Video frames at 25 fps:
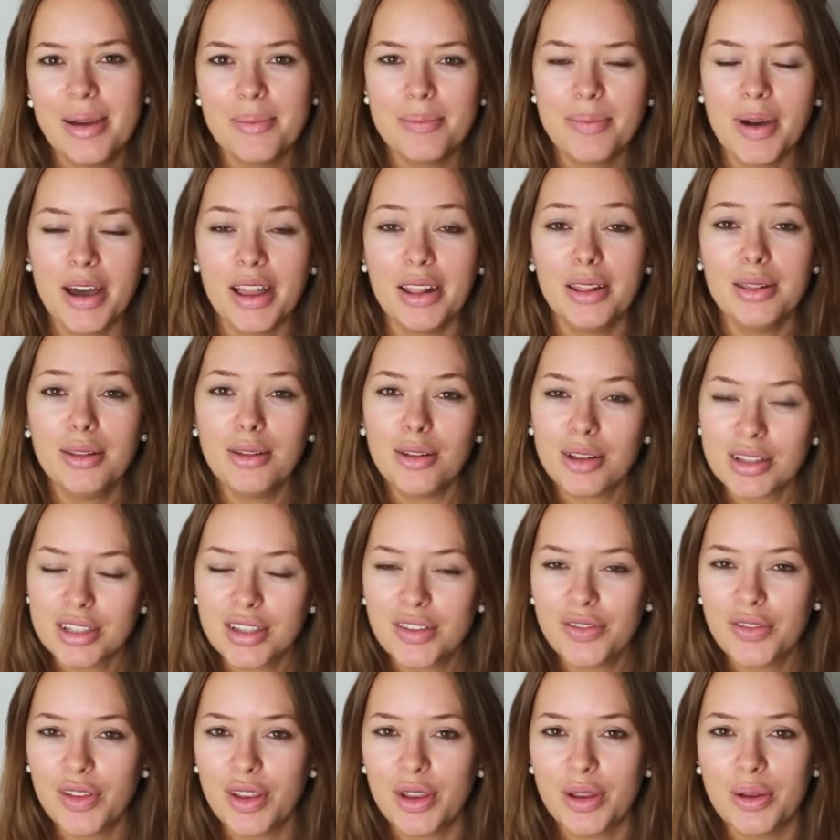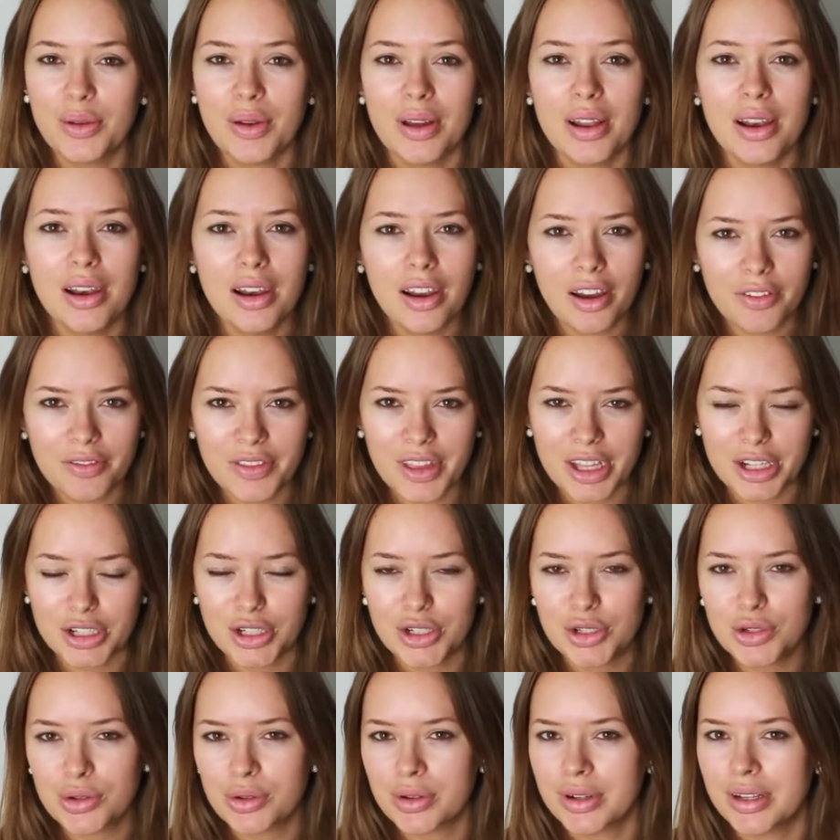But lots of you loved that
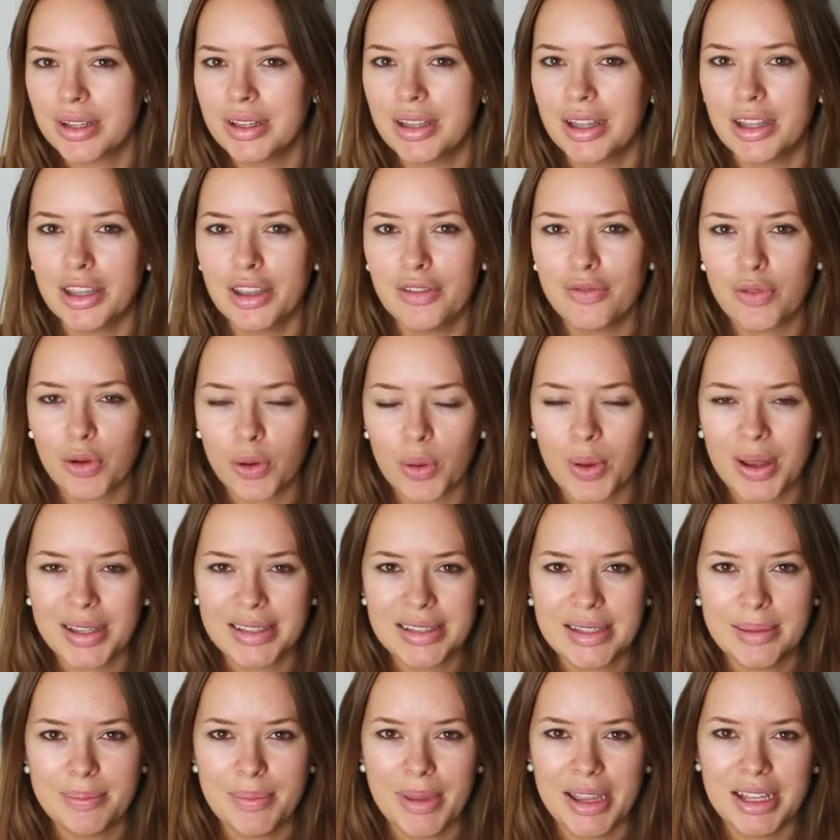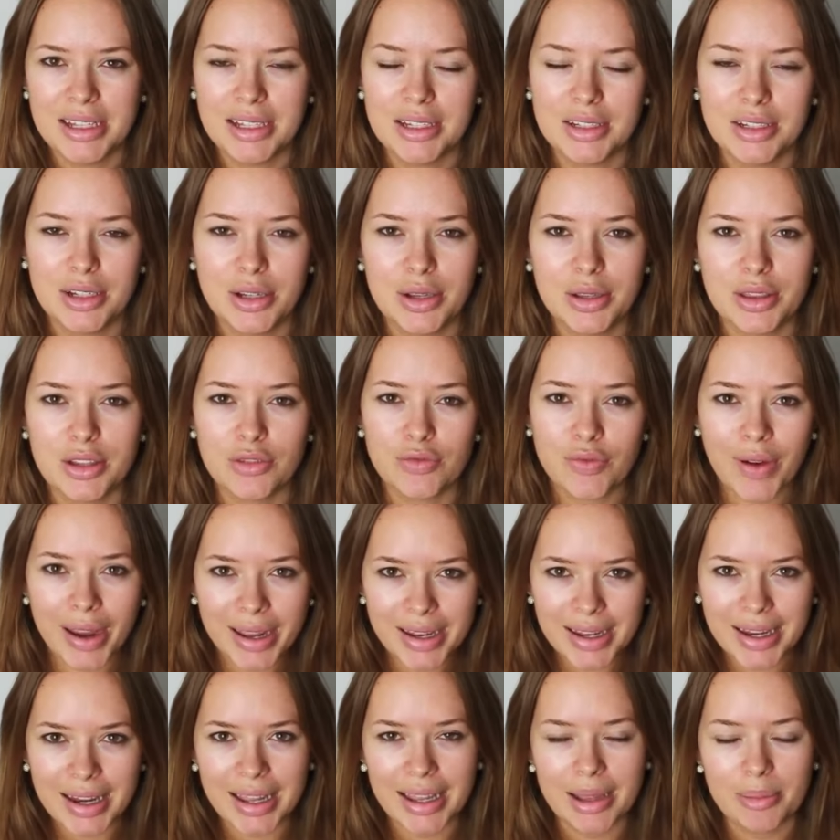tutorial and you've requested me to do the
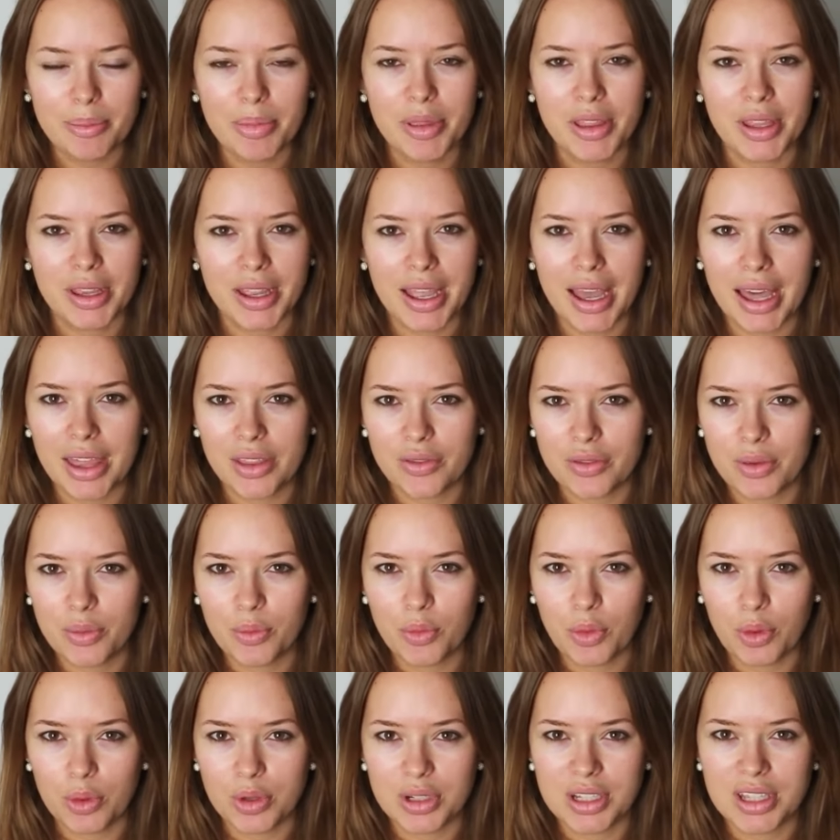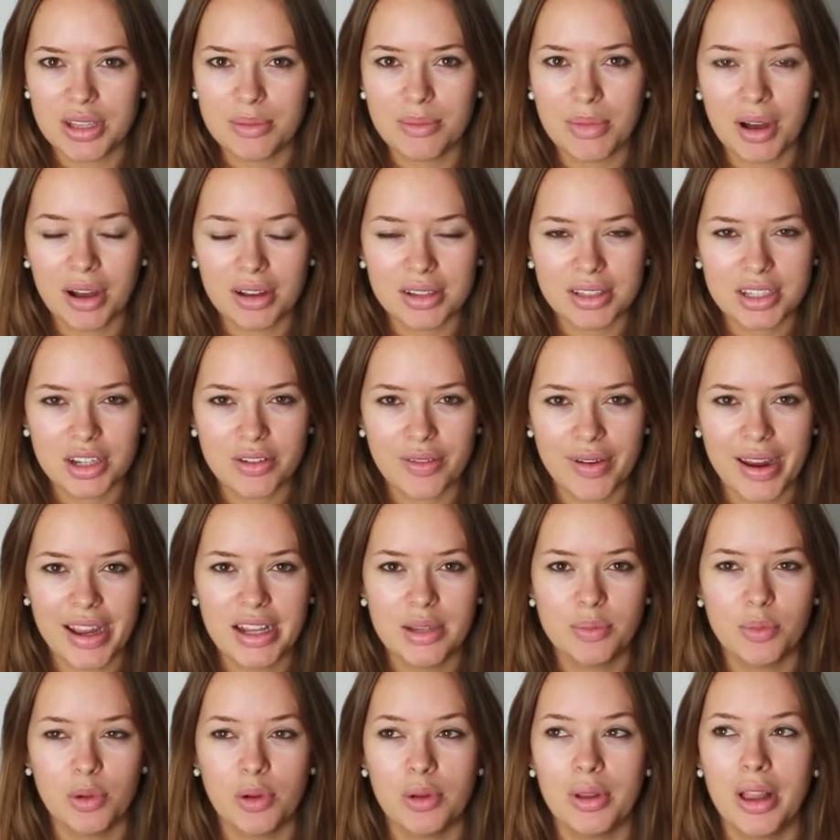red lip that Katherine wore to the
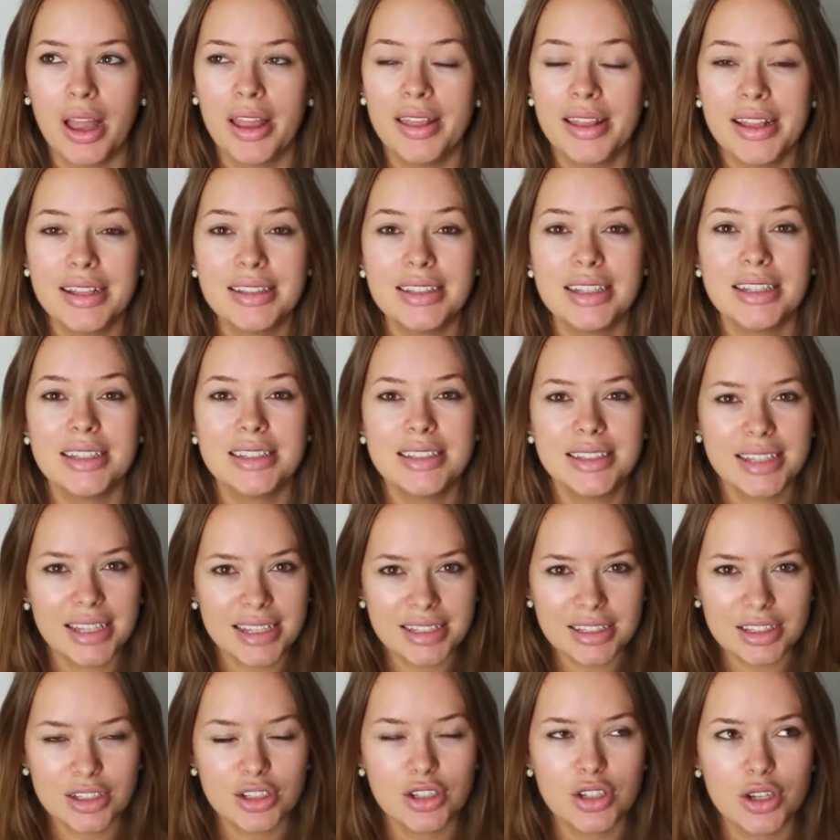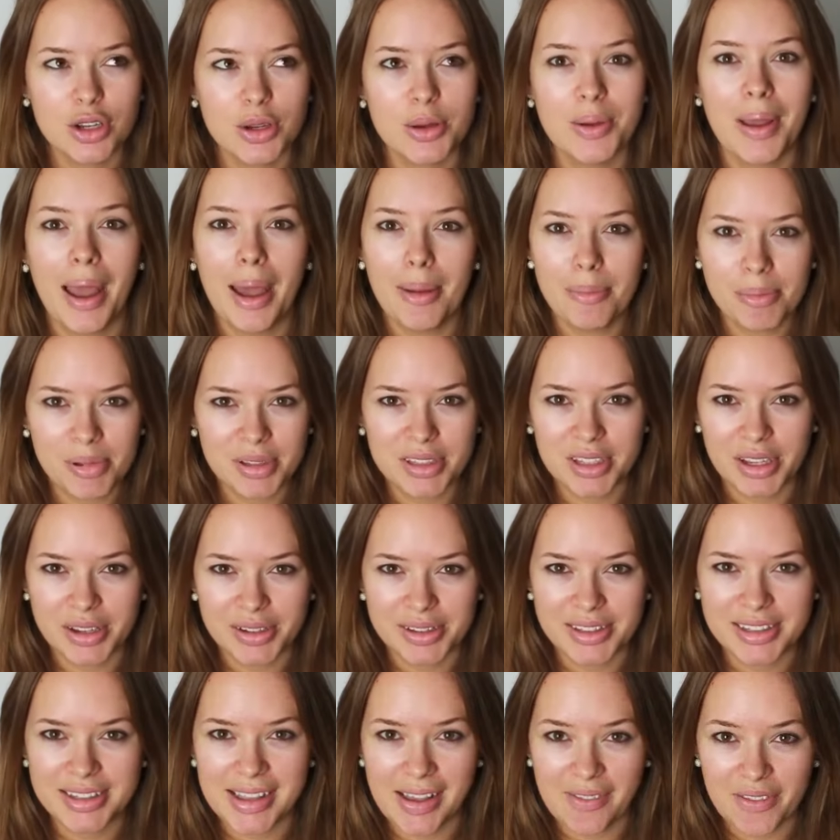Masquerade ball, and this is season 2
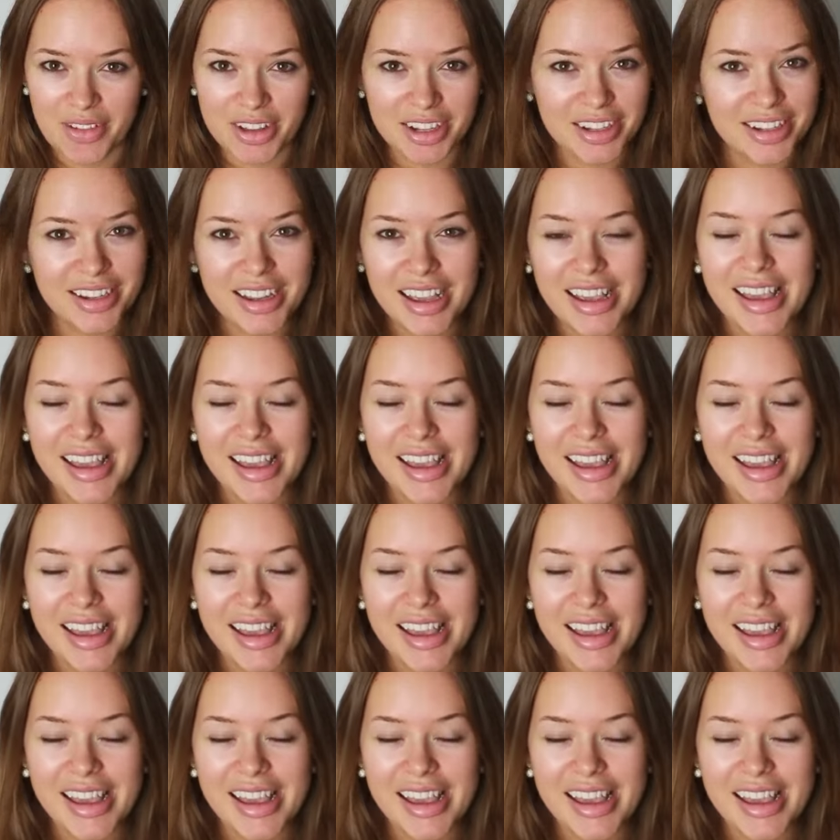episode 7.